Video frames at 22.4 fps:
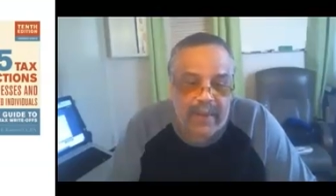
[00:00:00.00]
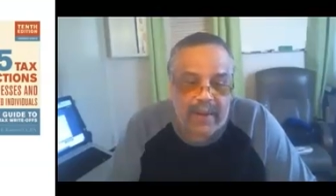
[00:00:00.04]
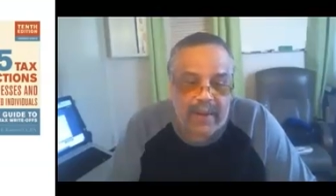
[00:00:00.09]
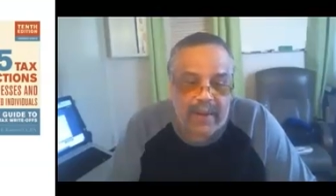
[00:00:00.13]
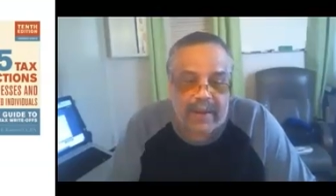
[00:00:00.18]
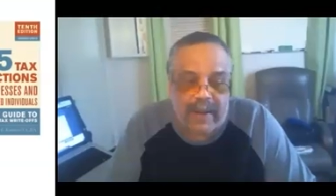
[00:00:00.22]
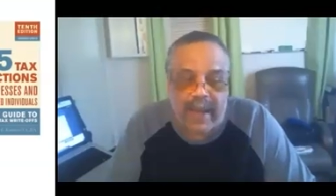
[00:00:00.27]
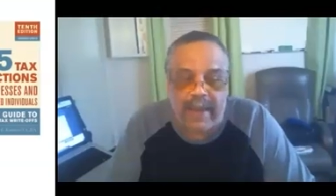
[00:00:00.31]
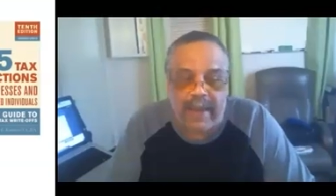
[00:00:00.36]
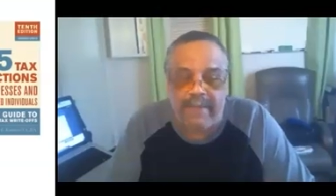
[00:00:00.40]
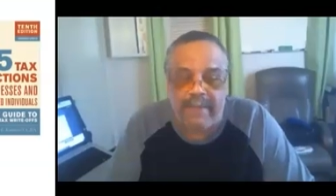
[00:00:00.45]

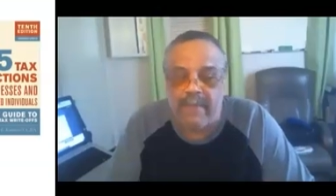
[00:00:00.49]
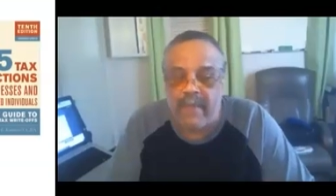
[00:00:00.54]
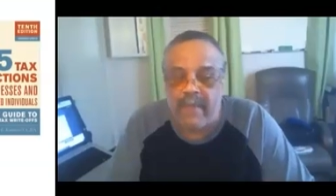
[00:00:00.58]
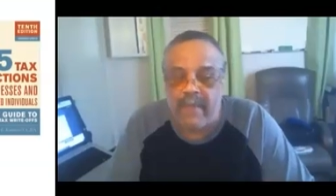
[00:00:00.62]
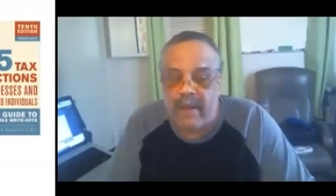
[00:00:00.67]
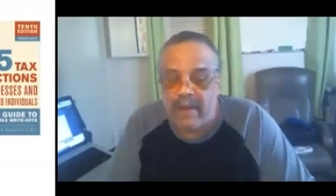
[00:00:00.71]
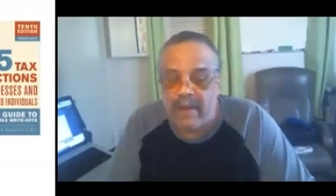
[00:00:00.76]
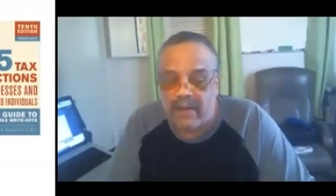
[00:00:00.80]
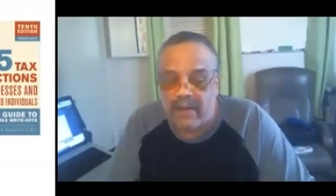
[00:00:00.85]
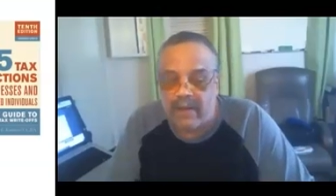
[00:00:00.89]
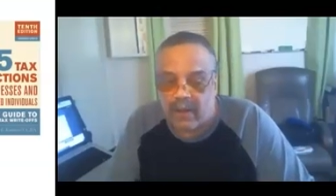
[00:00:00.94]
Okay,
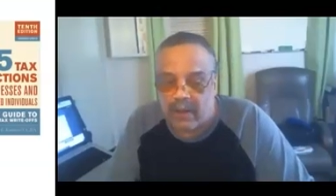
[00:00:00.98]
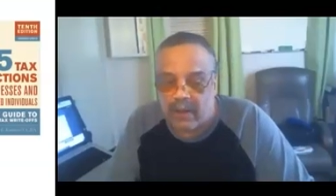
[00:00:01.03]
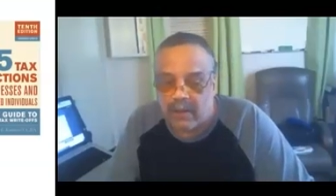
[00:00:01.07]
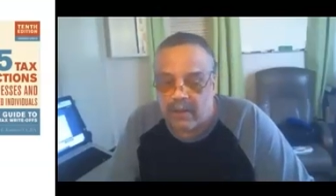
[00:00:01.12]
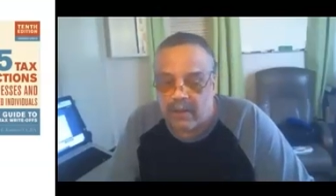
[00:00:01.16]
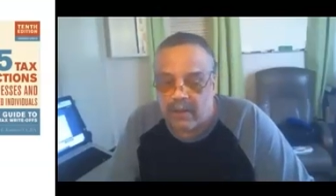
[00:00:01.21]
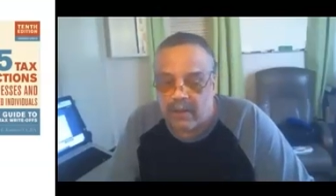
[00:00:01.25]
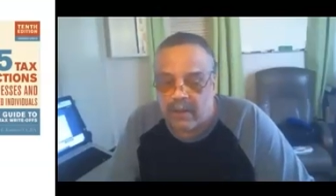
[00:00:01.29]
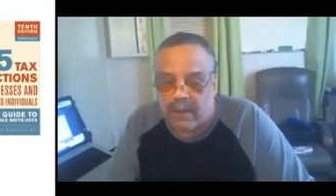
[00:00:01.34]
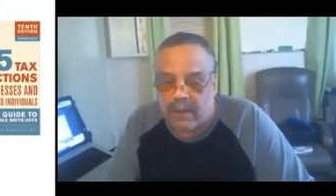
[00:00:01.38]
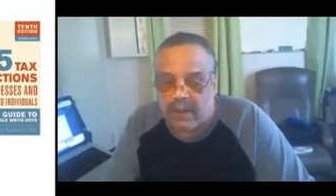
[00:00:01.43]
so
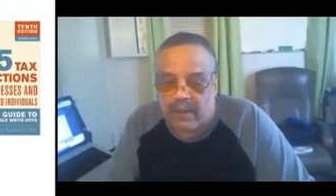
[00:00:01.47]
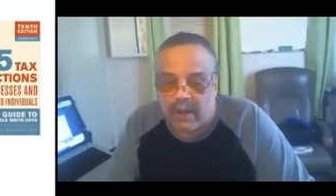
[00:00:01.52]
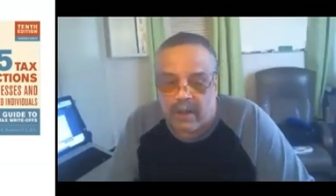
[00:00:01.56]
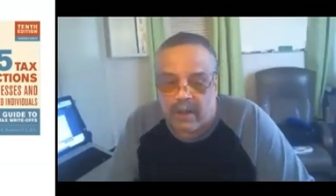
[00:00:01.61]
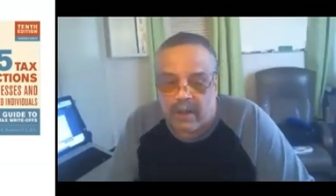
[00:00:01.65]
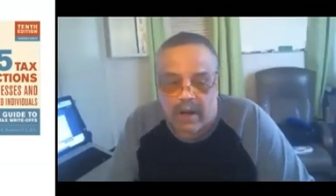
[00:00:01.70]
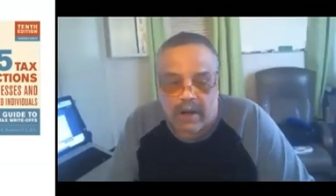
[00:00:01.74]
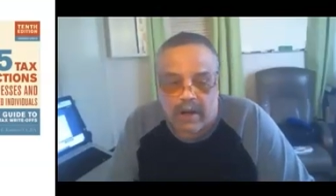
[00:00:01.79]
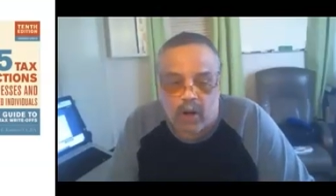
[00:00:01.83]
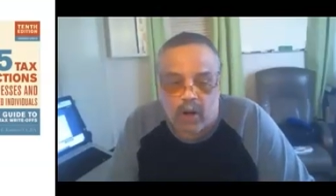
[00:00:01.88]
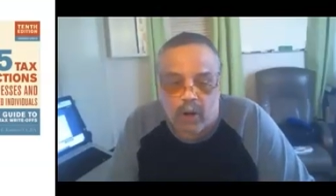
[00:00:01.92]
you're
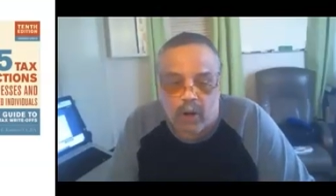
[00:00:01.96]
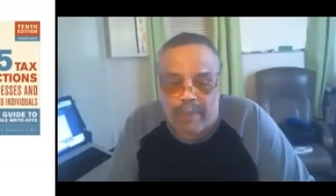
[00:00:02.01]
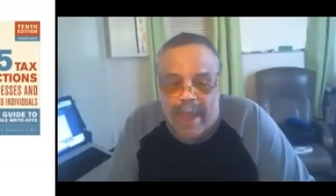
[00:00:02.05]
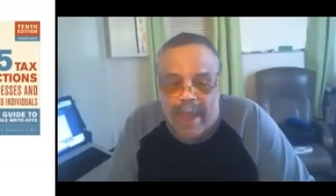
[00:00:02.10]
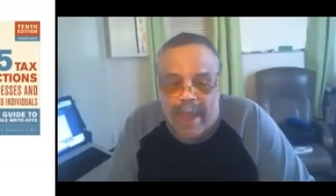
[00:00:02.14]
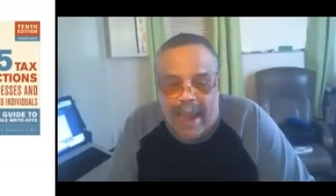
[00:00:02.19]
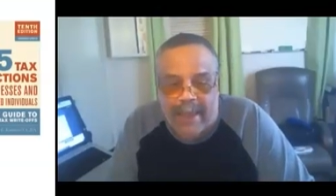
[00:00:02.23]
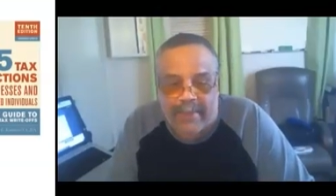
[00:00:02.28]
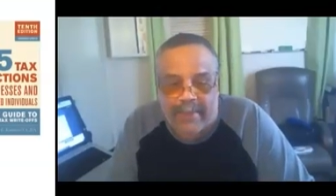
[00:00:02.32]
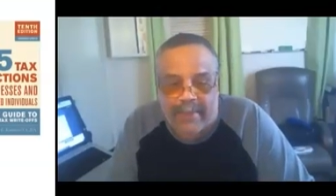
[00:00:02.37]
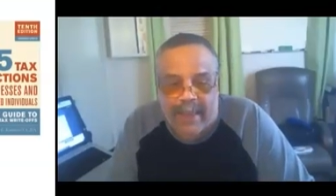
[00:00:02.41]
going to go
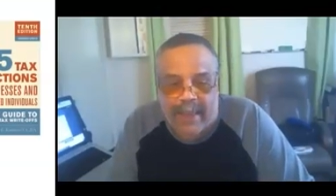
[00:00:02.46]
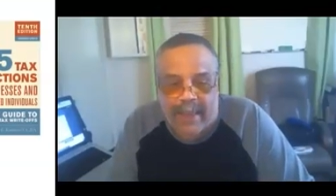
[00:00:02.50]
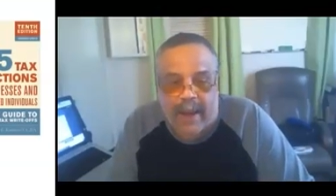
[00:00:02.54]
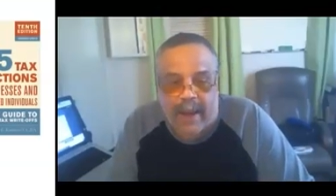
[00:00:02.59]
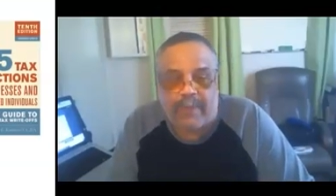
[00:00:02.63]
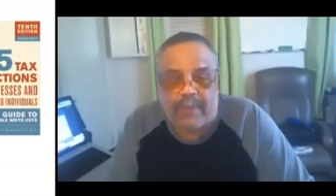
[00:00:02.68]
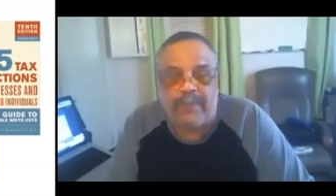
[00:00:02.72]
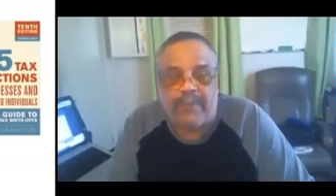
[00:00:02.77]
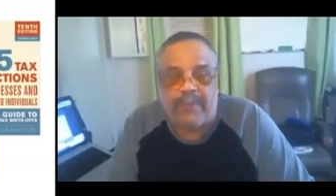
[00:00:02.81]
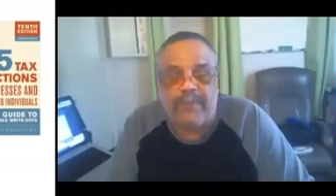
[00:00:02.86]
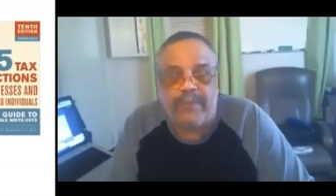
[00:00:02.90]
back
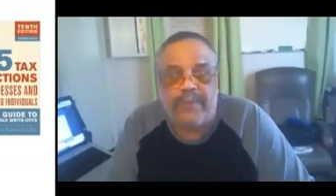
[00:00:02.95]
there.